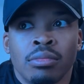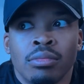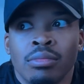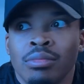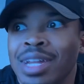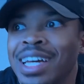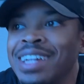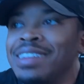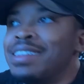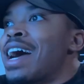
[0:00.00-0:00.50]

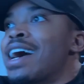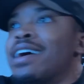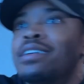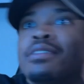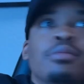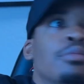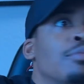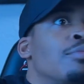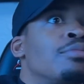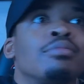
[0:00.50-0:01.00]
Like not
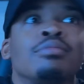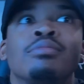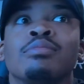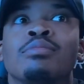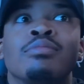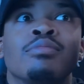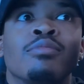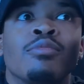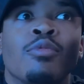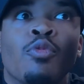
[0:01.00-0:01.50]

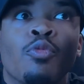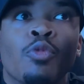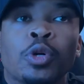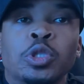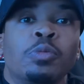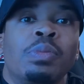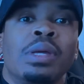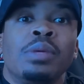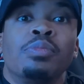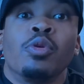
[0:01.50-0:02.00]
what do
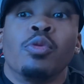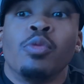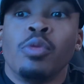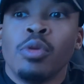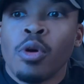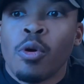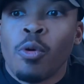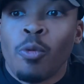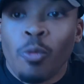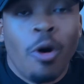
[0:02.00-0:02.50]
people
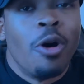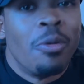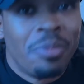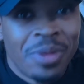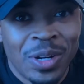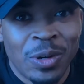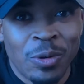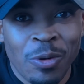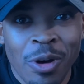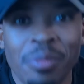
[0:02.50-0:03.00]
want me
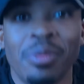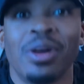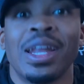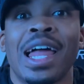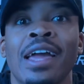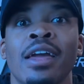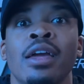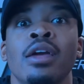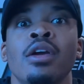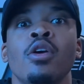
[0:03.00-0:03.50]
to want, but
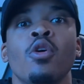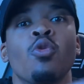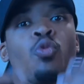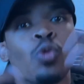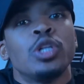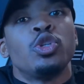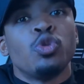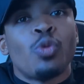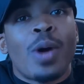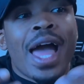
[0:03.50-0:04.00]
like
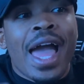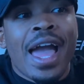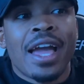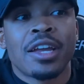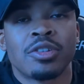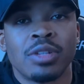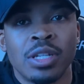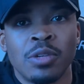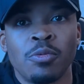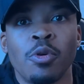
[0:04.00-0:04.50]
what do I
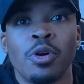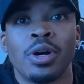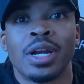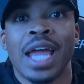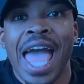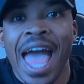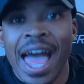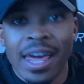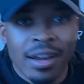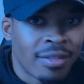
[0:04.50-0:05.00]
actually want
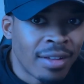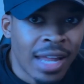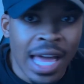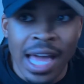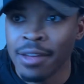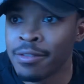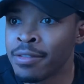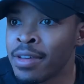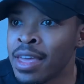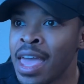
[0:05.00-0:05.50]
out of
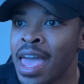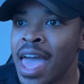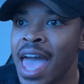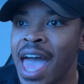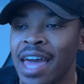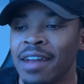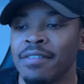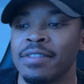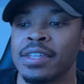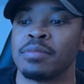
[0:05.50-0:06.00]
life,
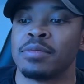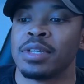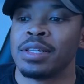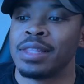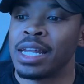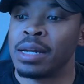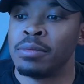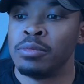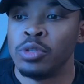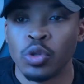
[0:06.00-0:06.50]
out of something
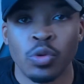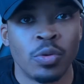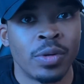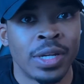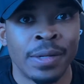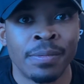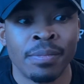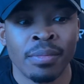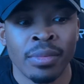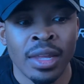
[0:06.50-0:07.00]
that I'm
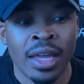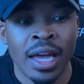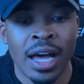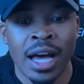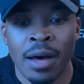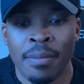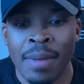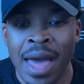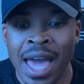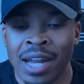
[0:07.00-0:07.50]
doing,
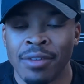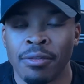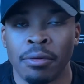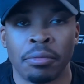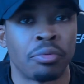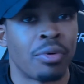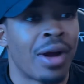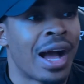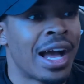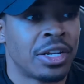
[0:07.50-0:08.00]
out of a
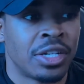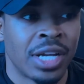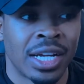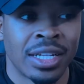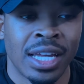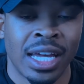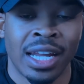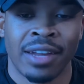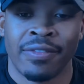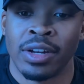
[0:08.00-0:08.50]
project,
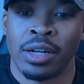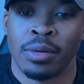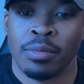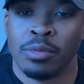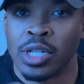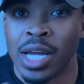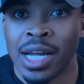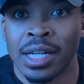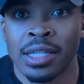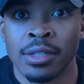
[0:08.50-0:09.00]
out of an
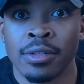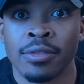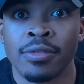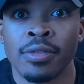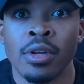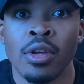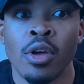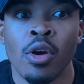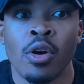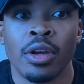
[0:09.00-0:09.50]
objective?
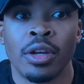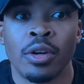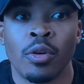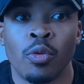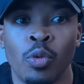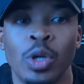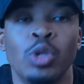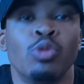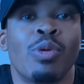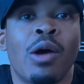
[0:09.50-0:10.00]

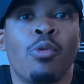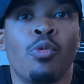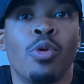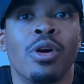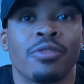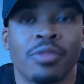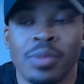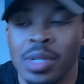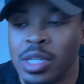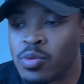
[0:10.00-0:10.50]
What do I want
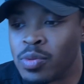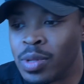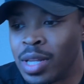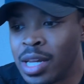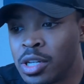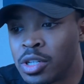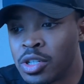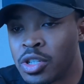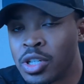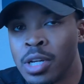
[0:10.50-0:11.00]
from this
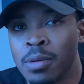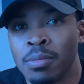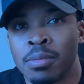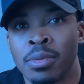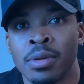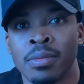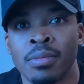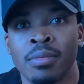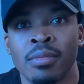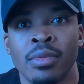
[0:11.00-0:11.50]
relationship?
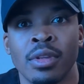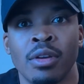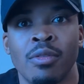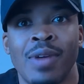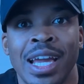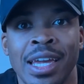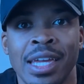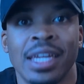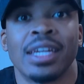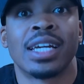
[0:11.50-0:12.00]

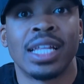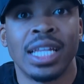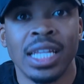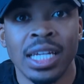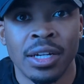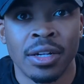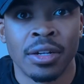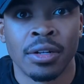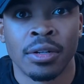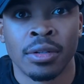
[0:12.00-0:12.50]
Right, get
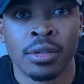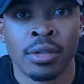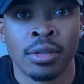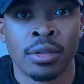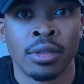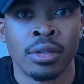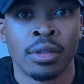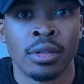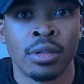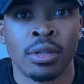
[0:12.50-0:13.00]
clear.
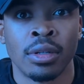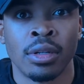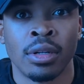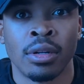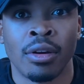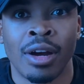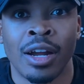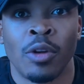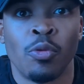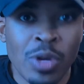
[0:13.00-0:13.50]

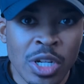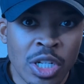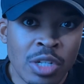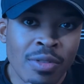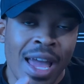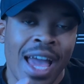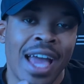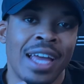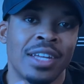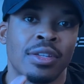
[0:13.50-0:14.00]
Right, and once you
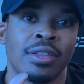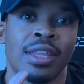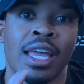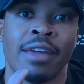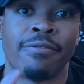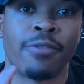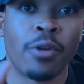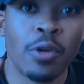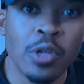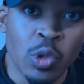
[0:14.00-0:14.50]
ask
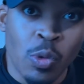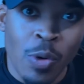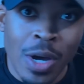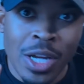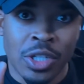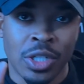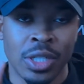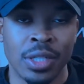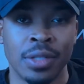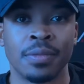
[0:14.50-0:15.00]
that first
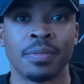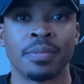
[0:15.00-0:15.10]
question,